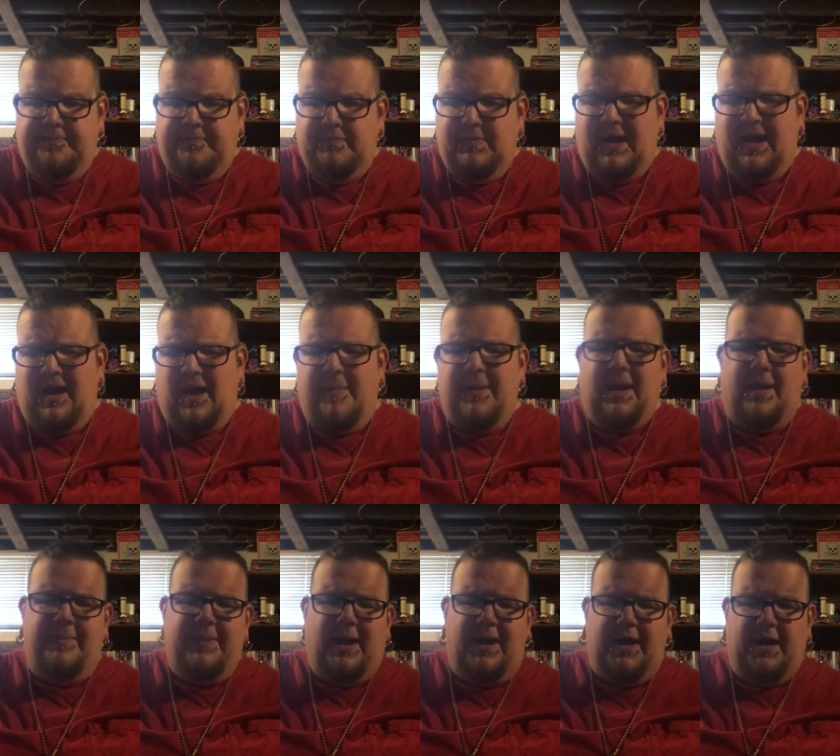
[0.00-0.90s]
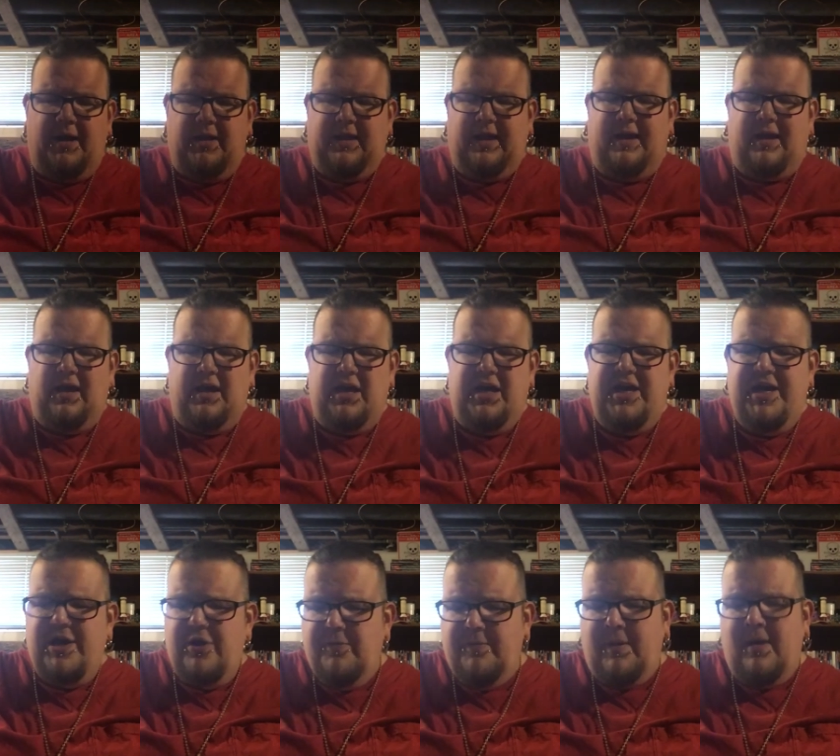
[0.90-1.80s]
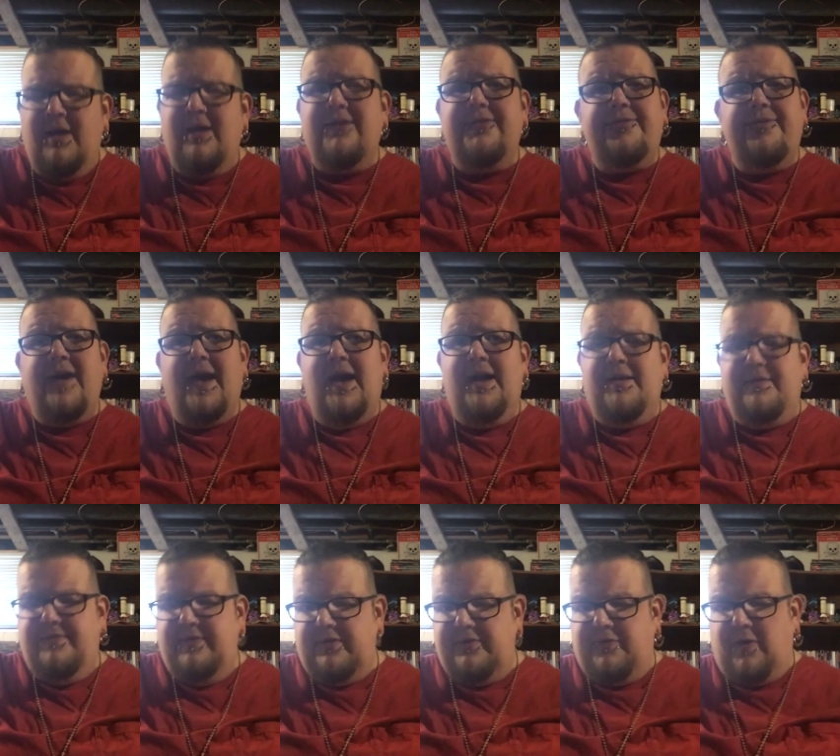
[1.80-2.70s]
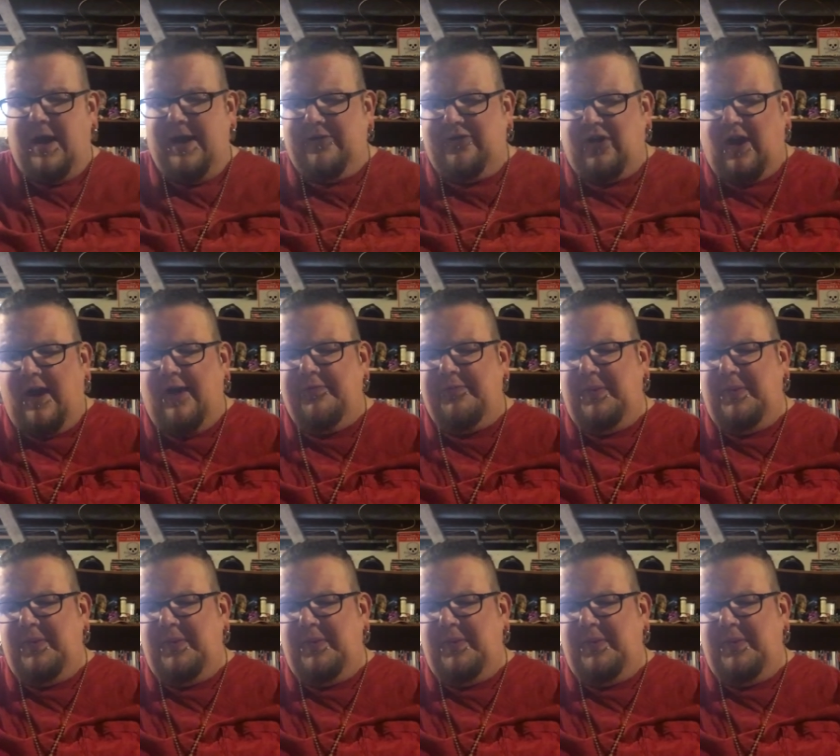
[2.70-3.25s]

not I mean, I'm not a, like a humongous fan of this franchise,